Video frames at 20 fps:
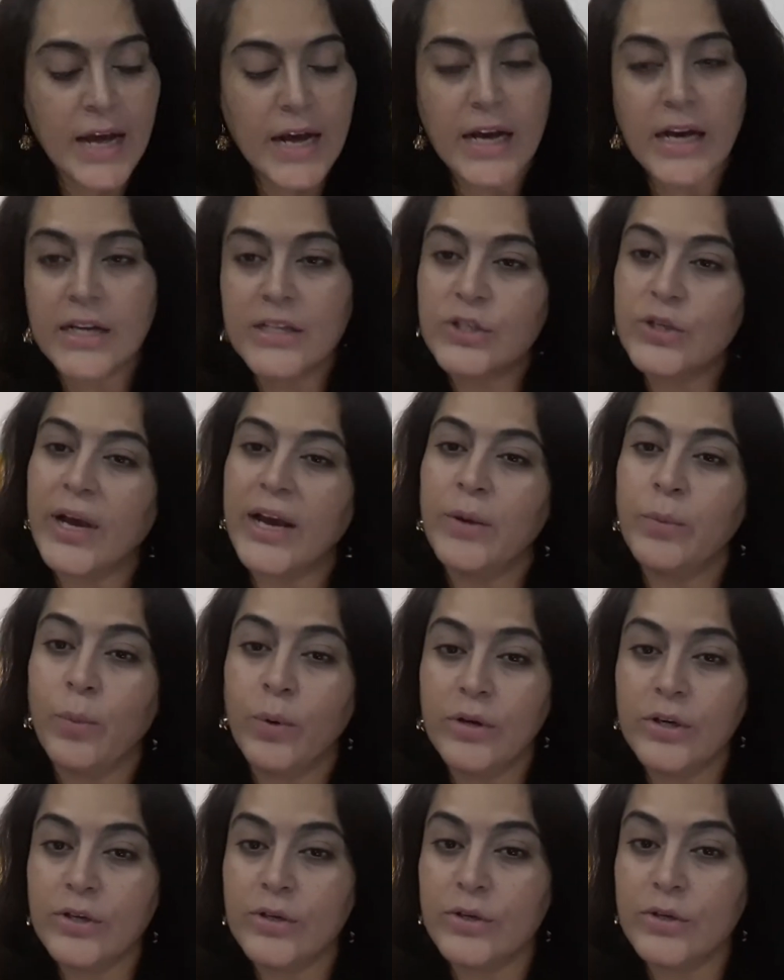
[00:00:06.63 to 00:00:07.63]
So I
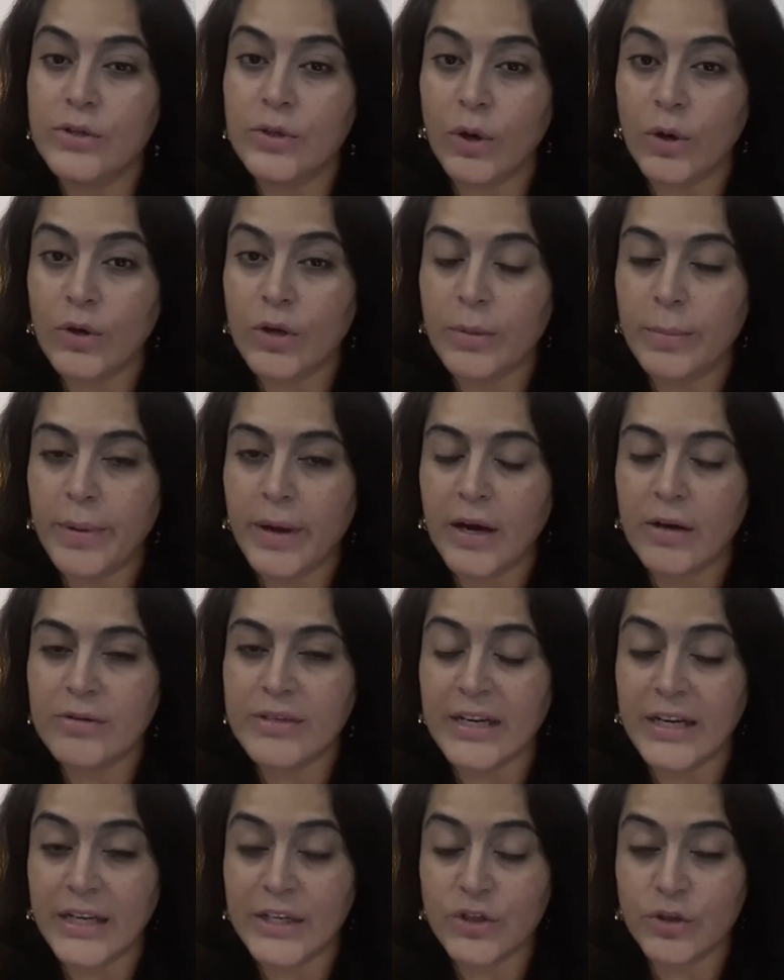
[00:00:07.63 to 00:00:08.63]
wanted to talk
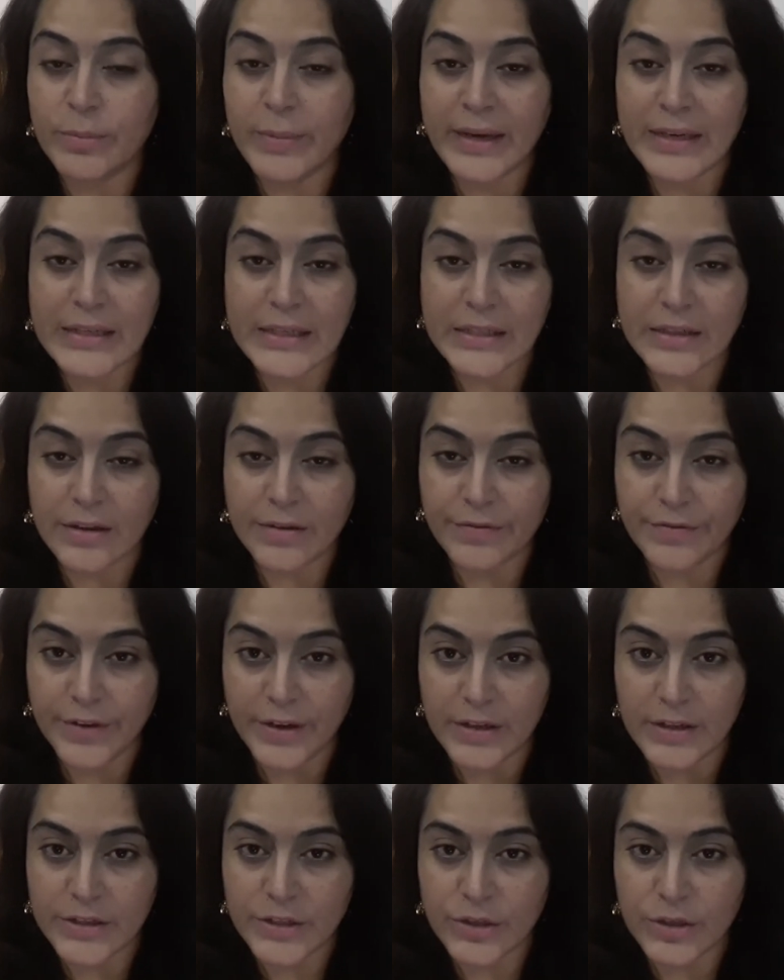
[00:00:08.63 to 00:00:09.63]
about electromagnetic
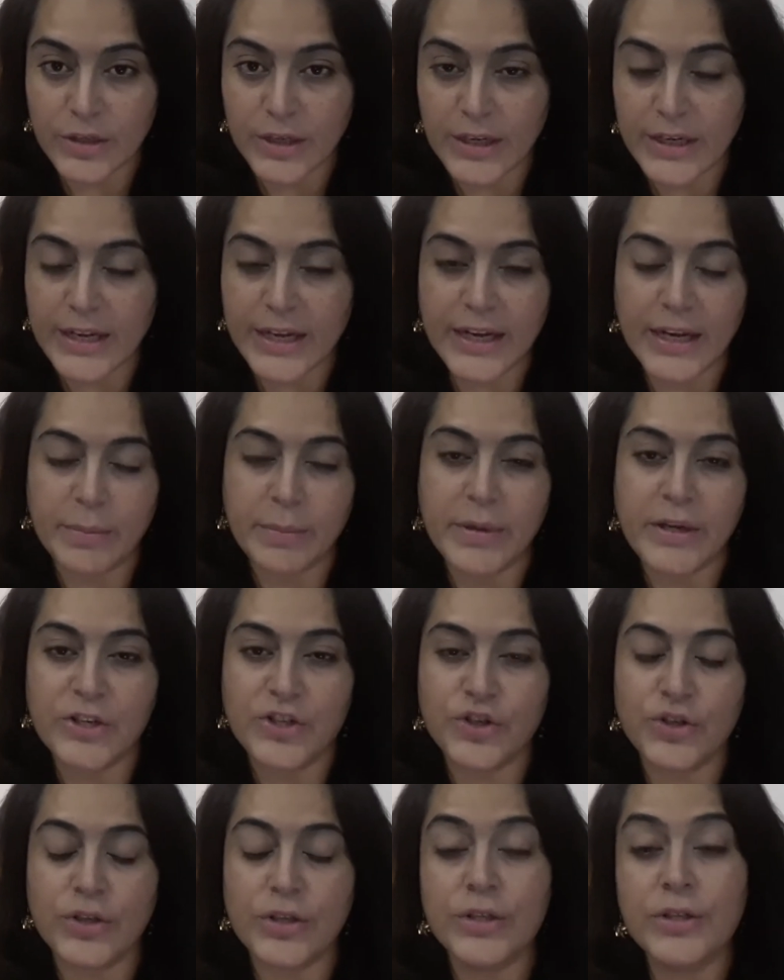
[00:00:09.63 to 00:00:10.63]
fields today, like I
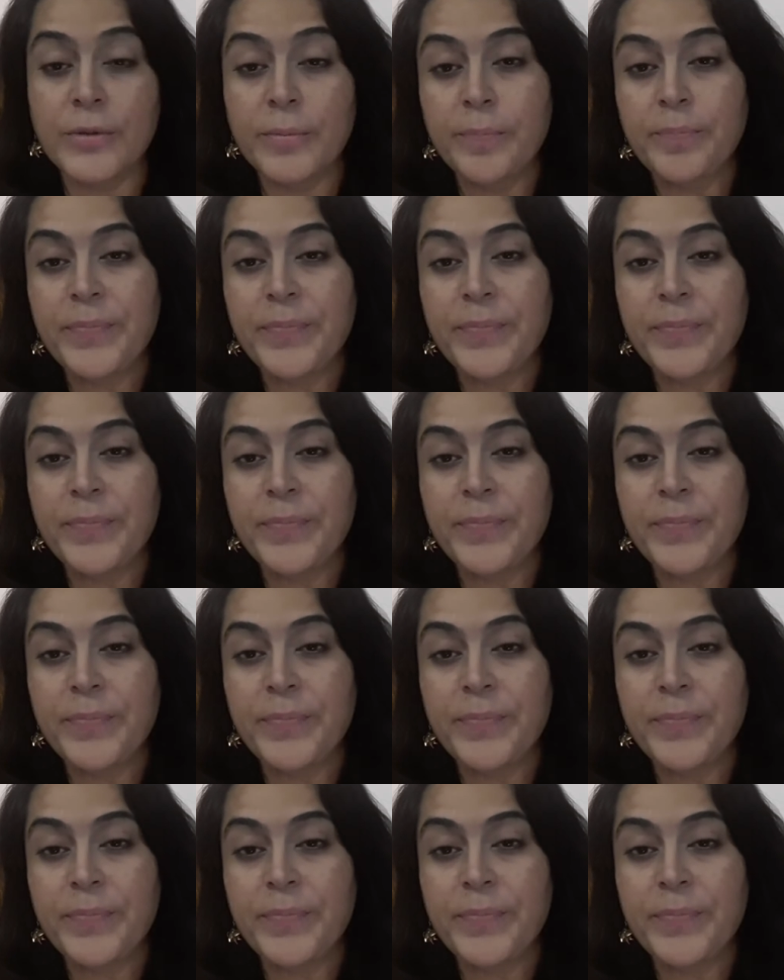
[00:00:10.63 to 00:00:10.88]
mentioned,